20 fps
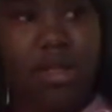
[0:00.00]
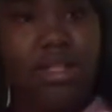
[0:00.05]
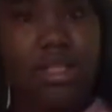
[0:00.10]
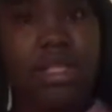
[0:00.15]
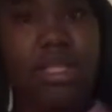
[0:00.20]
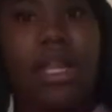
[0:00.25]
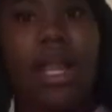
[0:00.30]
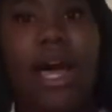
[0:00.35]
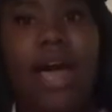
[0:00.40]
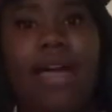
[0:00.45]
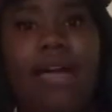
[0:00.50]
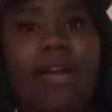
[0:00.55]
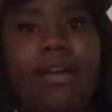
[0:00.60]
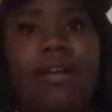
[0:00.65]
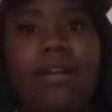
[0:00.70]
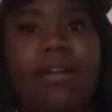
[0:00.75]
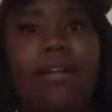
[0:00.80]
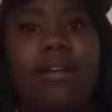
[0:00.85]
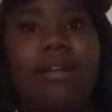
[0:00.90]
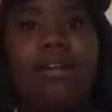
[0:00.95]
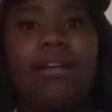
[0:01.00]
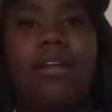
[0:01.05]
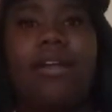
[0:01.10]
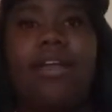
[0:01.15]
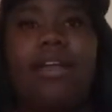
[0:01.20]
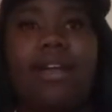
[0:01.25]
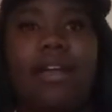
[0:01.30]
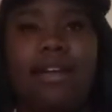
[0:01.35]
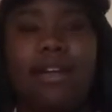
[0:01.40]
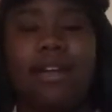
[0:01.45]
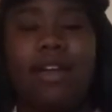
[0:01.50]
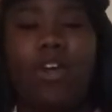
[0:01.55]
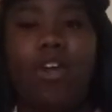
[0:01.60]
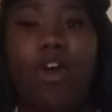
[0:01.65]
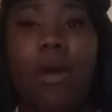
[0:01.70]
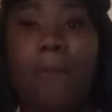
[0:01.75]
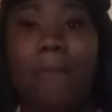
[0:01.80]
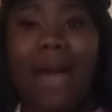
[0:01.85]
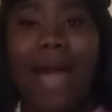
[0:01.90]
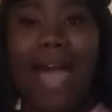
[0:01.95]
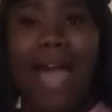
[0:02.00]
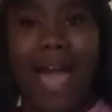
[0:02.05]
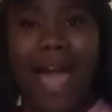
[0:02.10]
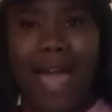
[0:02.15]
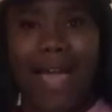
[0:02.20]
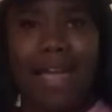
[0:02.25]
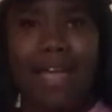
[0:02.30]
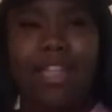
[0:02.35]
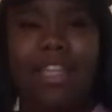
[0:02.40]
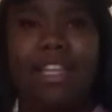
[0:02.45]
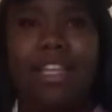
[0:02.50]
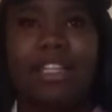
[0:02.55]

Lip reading: to like get, or my height,